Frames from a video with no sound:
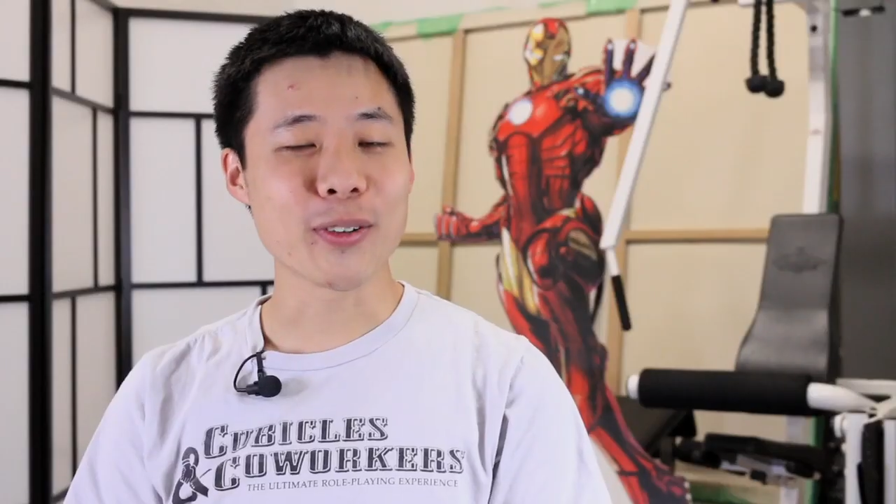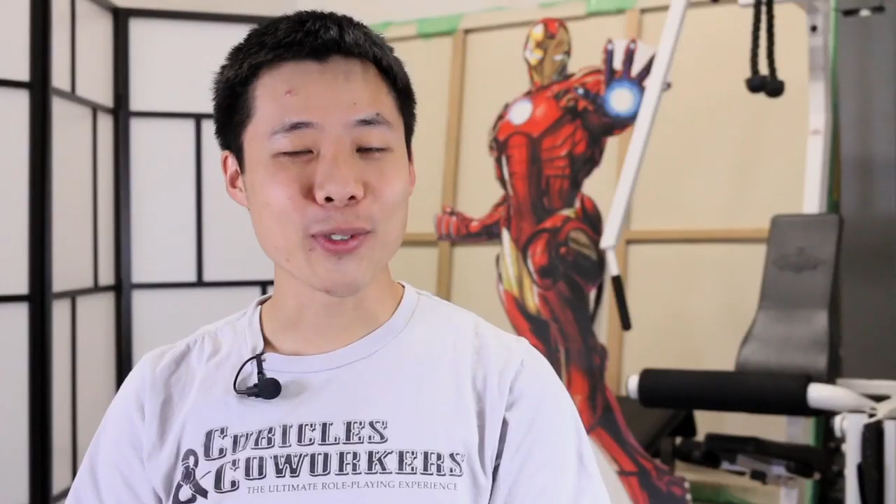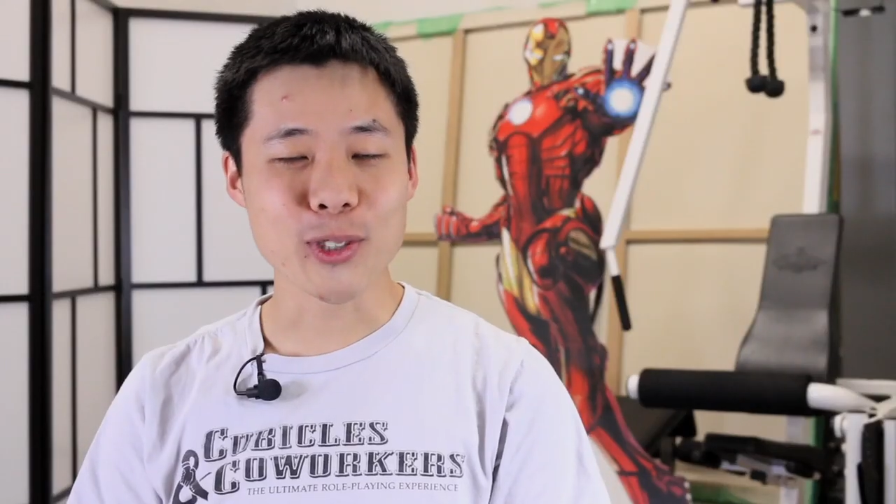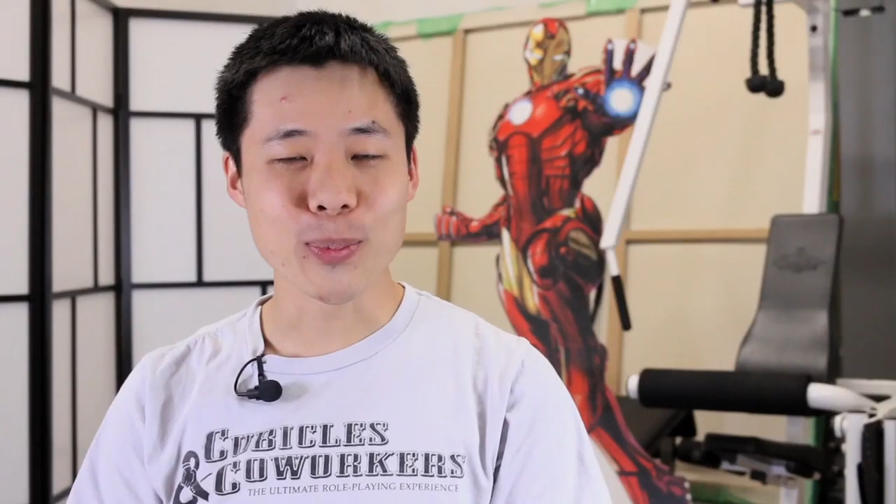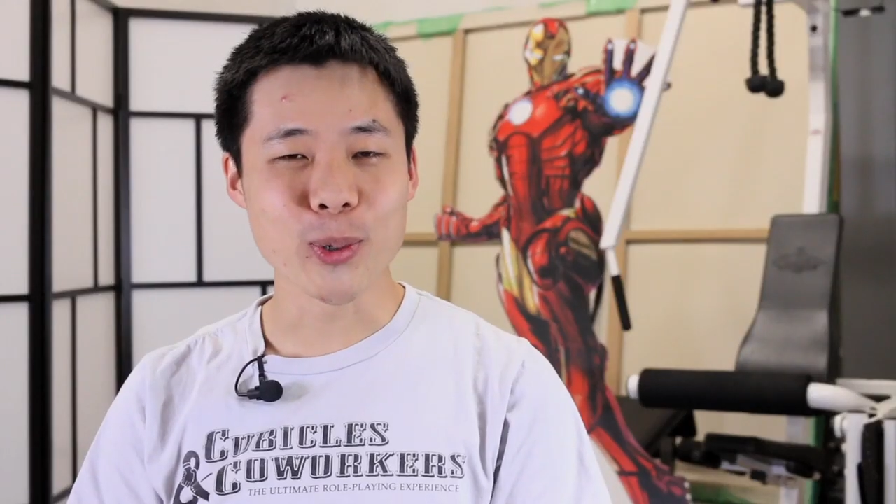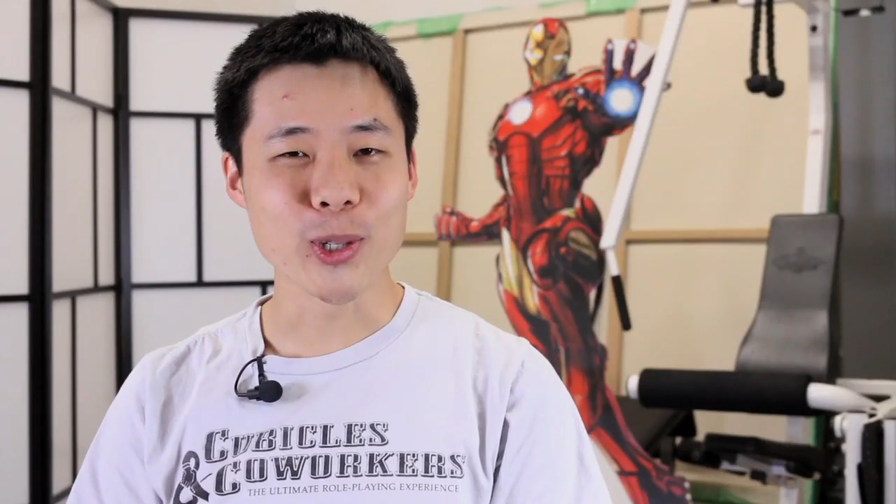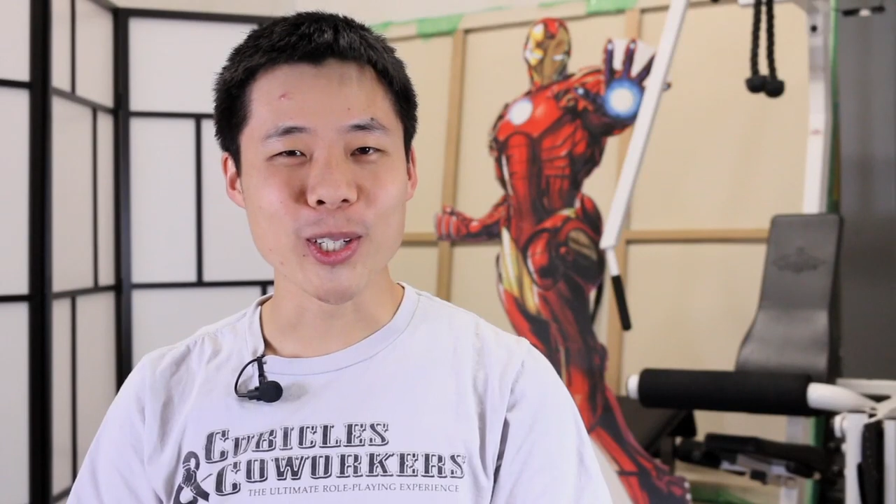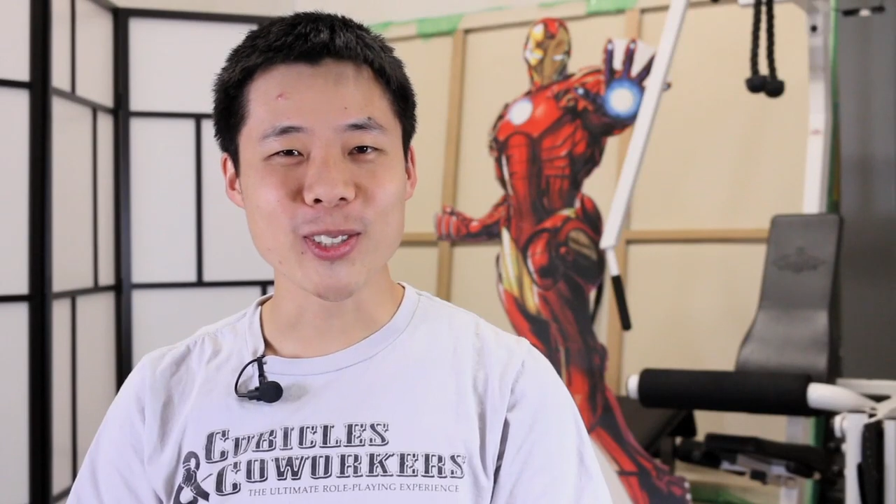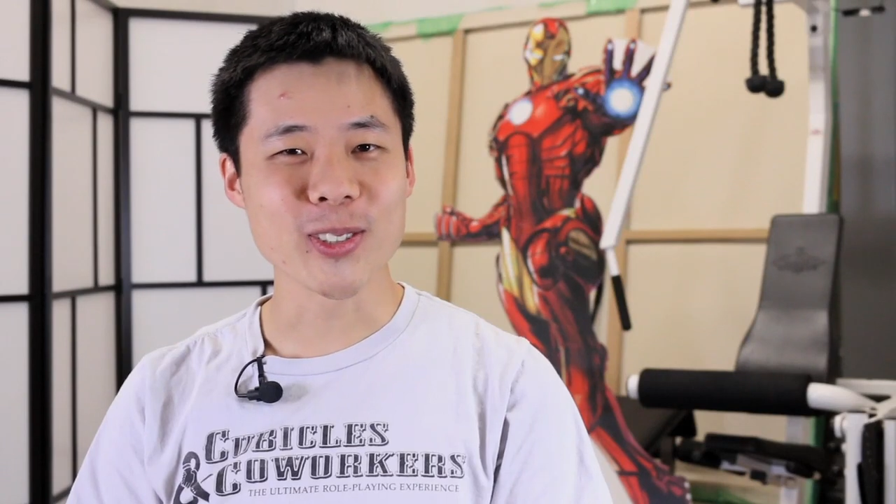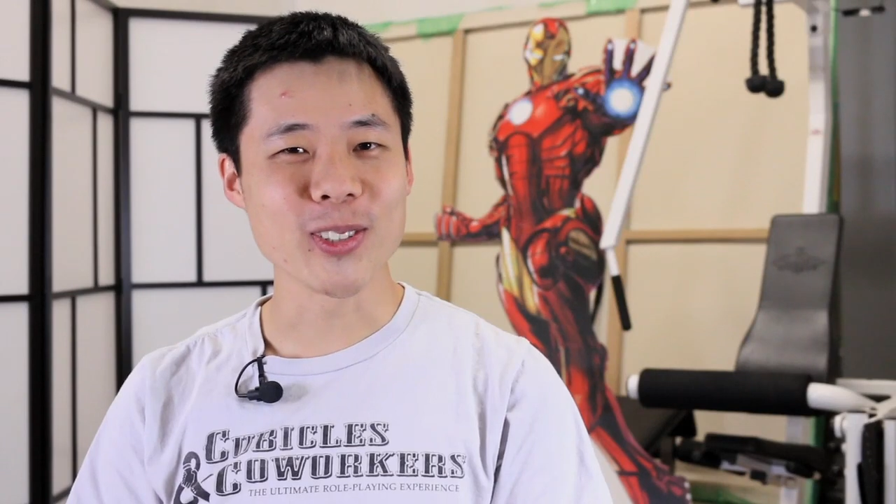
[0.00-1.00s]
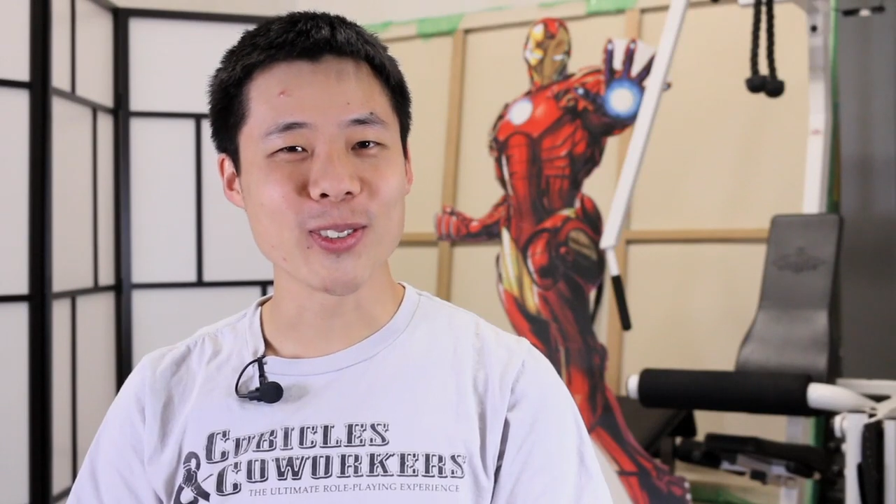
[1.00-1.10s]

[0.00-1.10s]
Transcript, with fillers: you for supporting us on